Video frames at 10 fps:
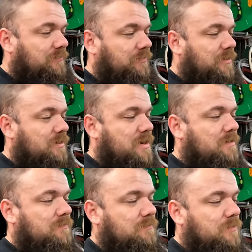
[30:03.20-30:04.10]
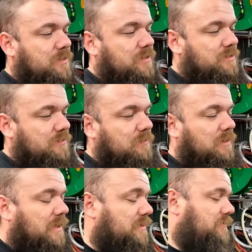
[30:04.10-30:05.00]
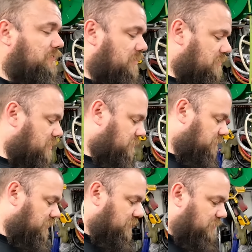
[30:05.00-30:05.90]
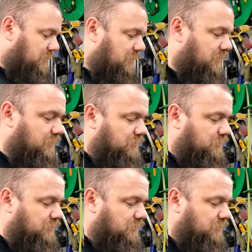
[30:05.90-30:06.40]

to figure out, which I still would like to figure out, a